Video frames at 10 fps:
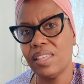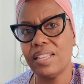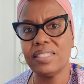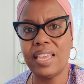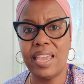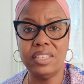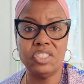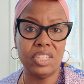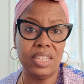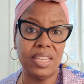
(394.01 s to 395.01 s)
That's
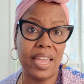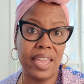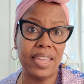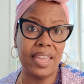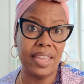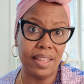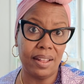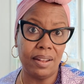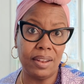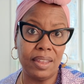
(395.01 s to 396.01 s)

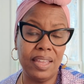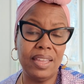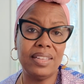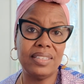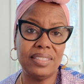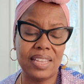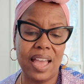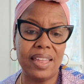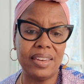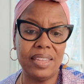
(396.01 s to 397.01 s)

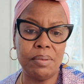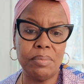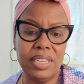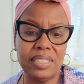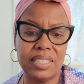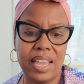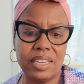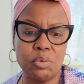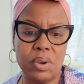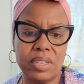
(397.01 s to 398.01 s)

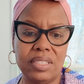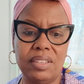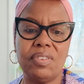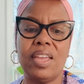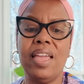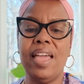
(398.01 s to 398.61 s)
HEAL.me/welldiva.